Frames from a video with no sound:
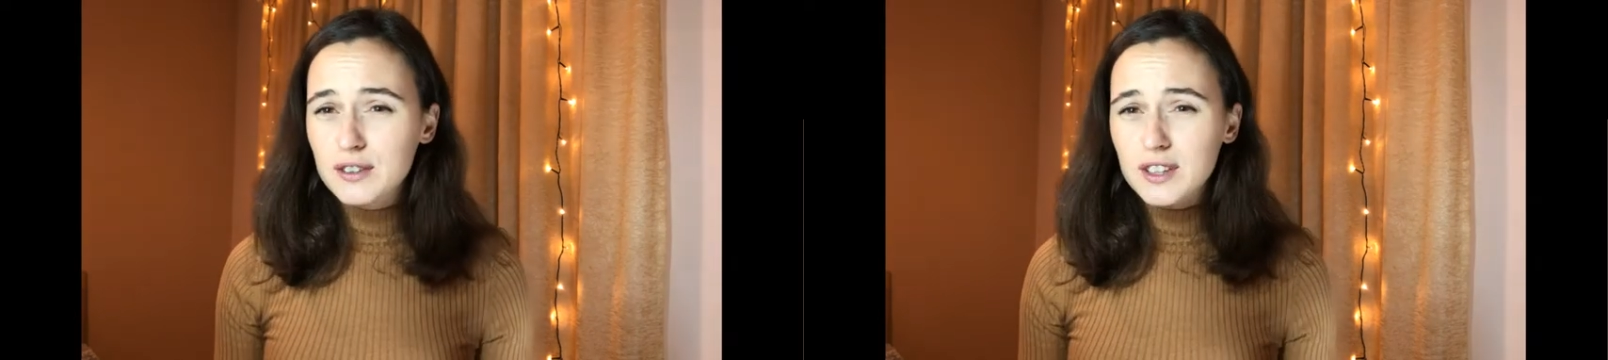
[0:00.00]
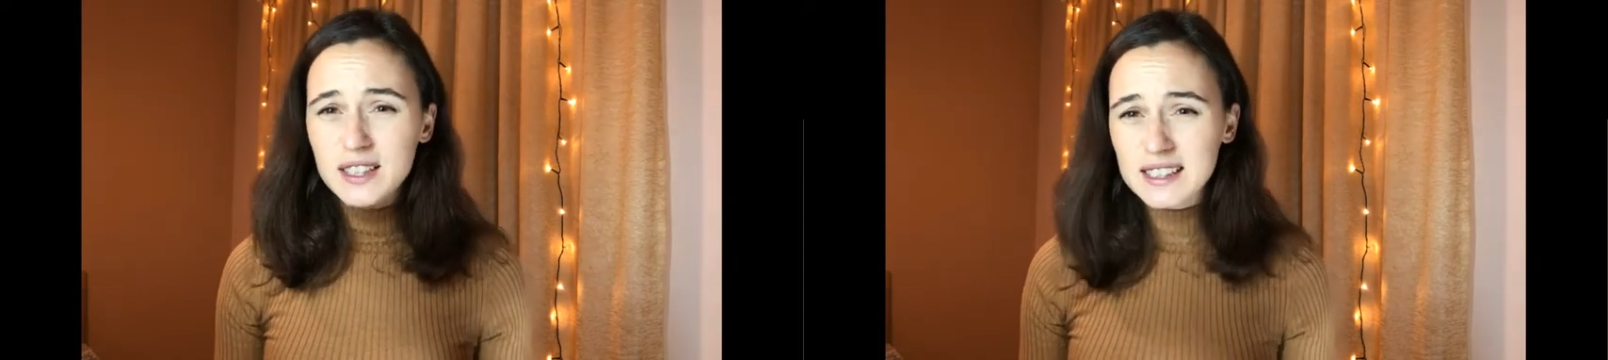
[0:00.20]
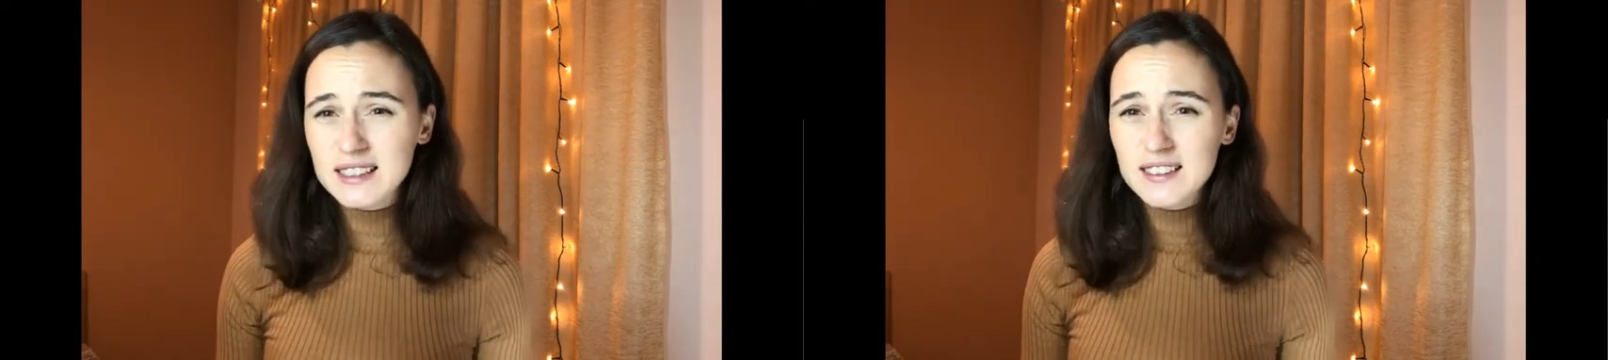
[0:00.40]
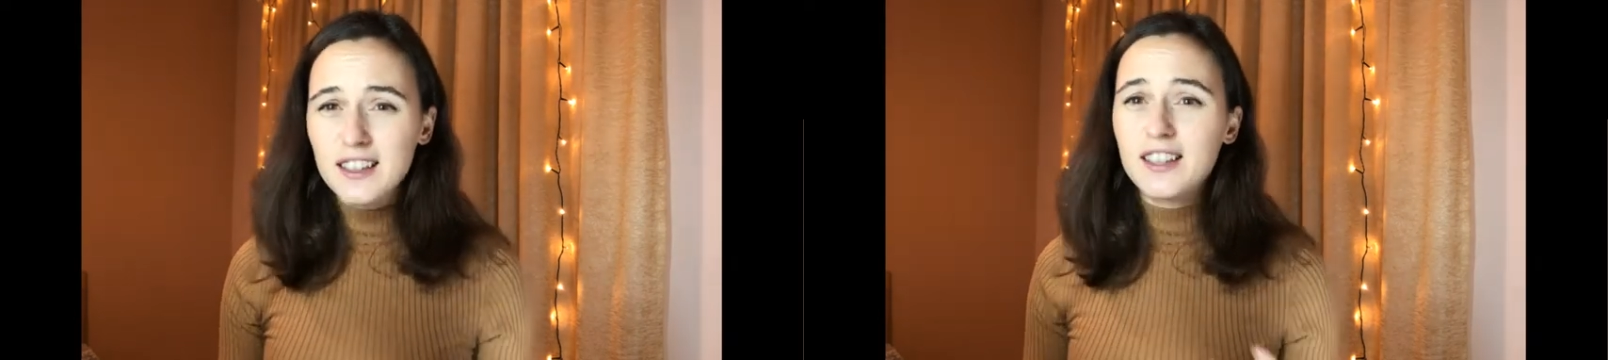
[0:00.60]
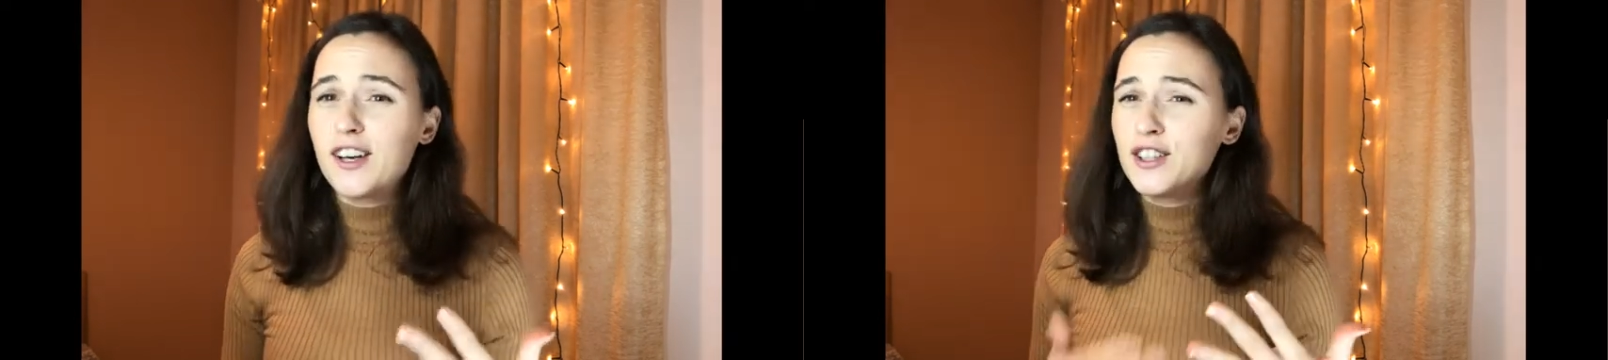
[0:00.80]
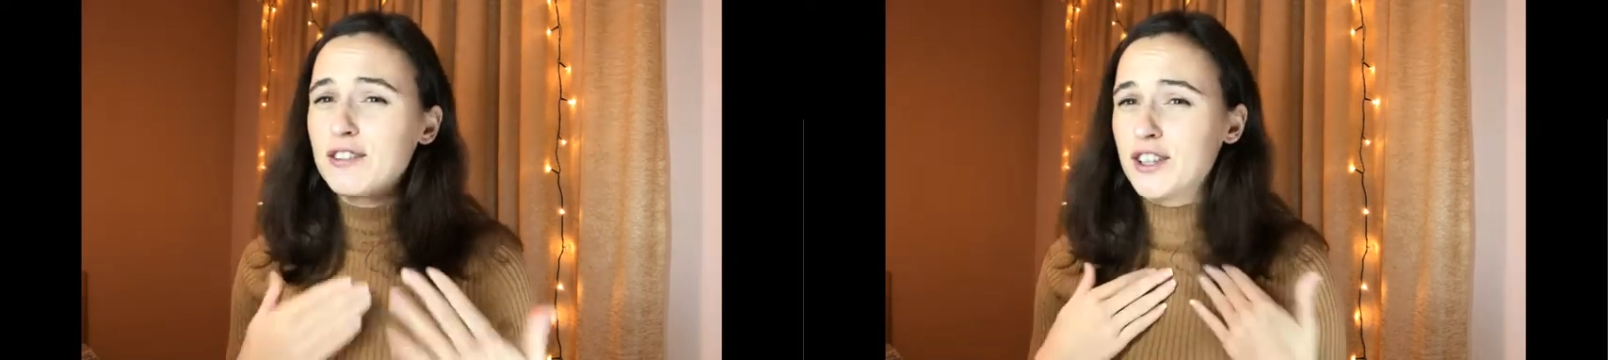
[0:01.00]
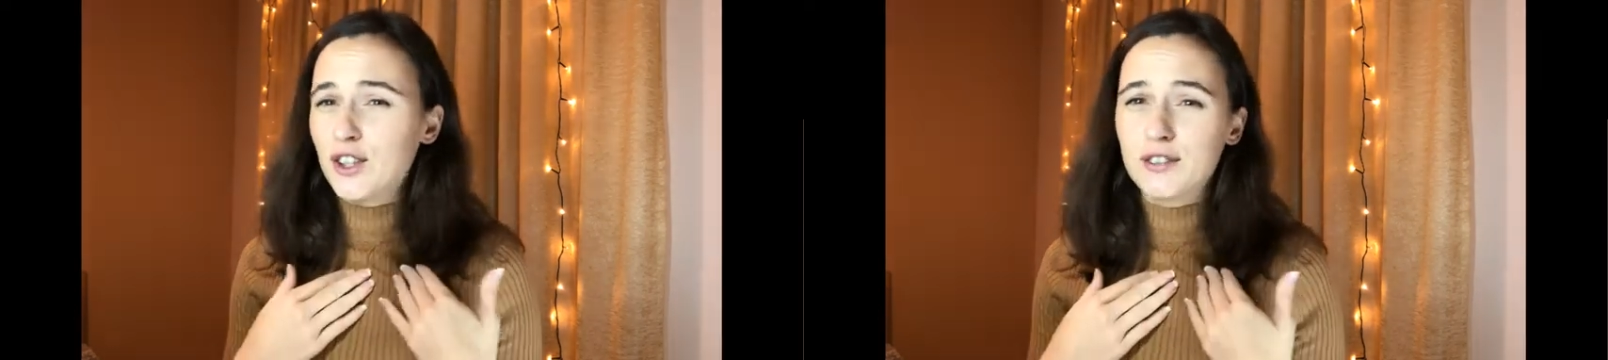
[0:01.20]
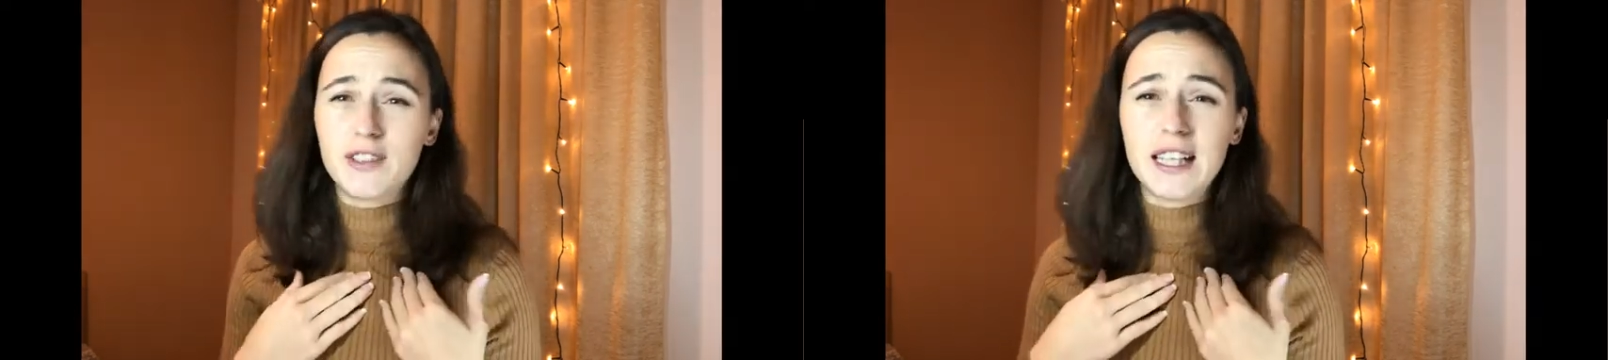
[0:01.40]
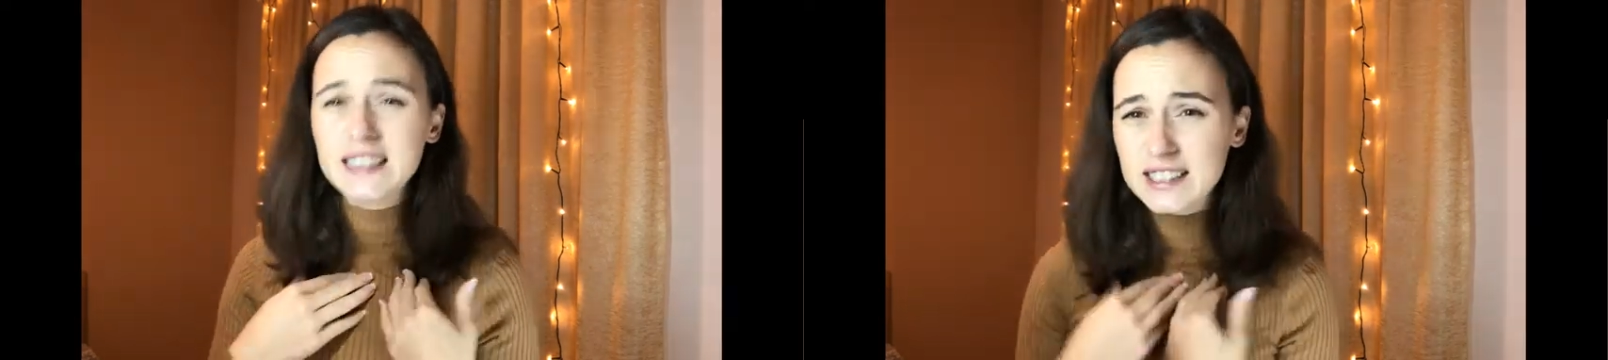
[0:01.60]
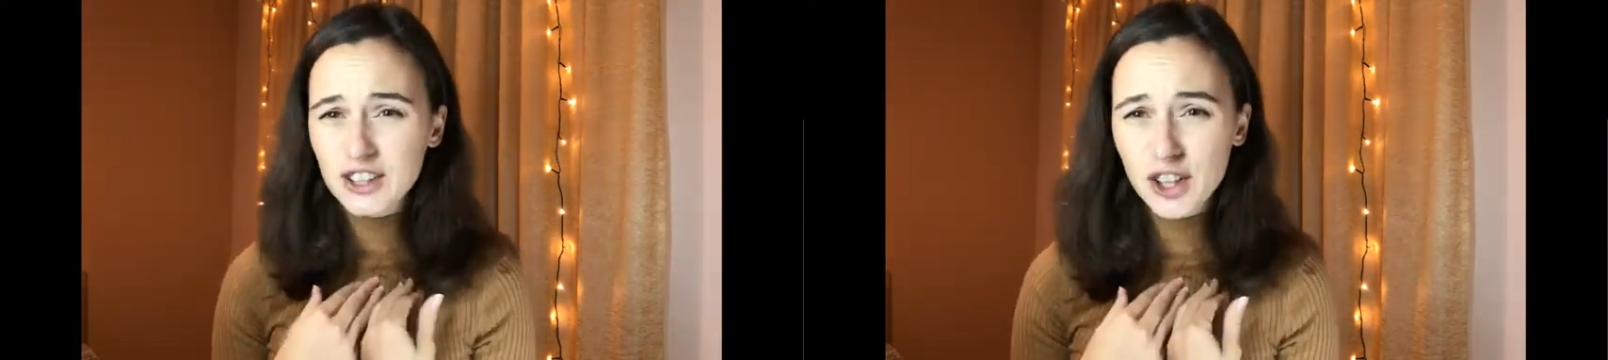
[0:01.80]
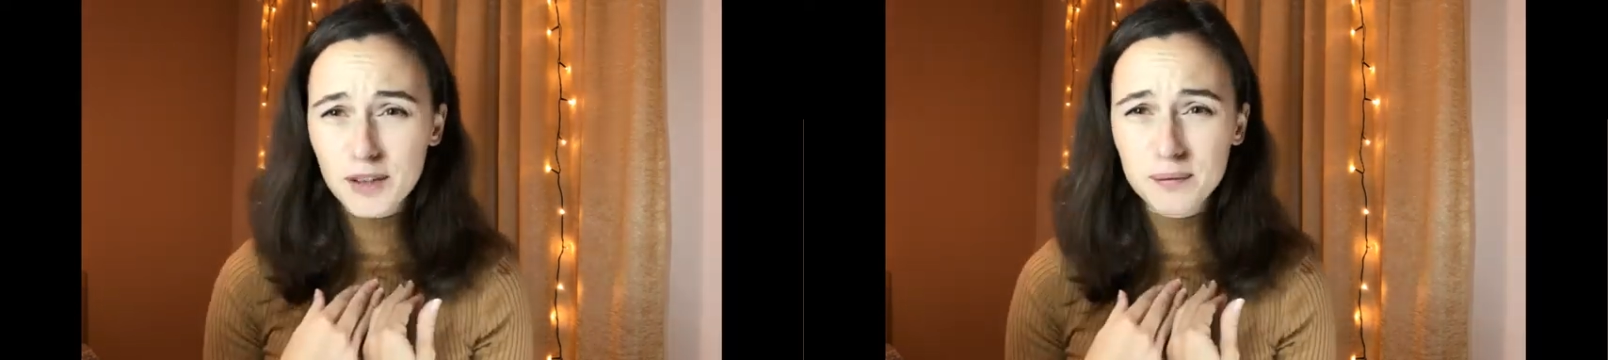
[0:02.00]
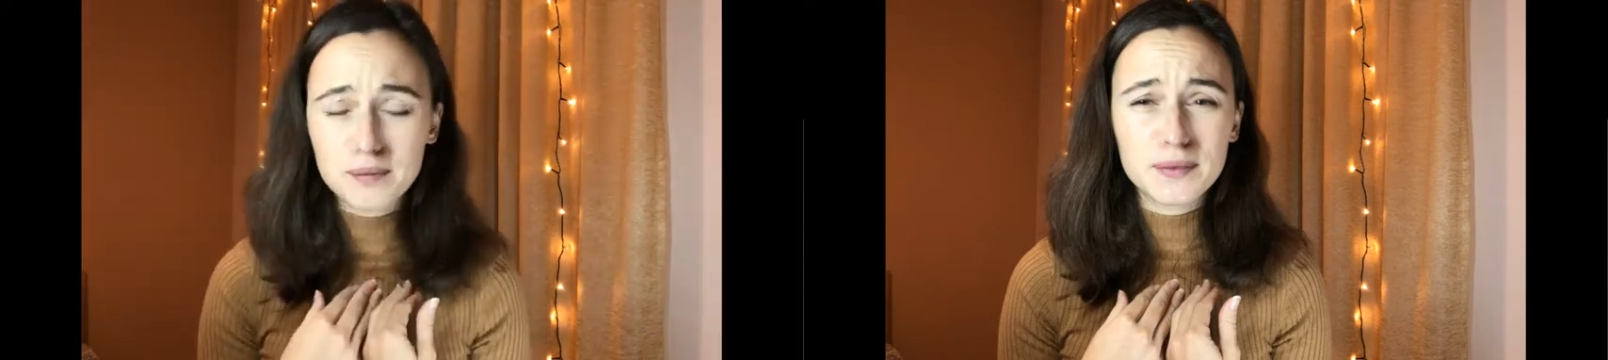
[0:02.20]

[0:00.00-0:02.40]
doesn't. Like I don't even know if Instagram